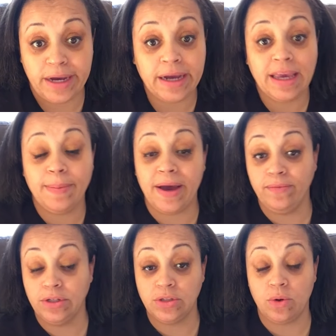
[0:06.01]
I keep
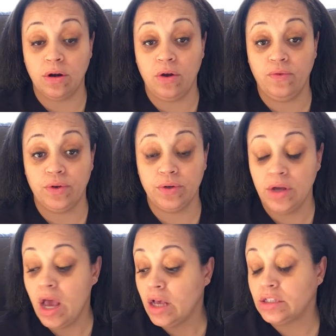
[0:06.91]
having to start over,
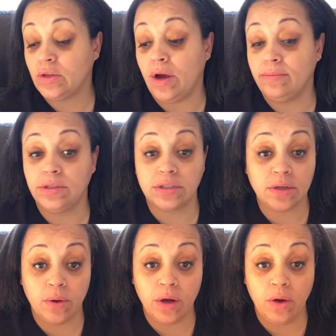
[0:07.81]
so I'm just
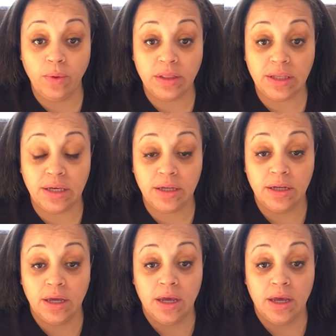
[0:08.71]
gonna go with it.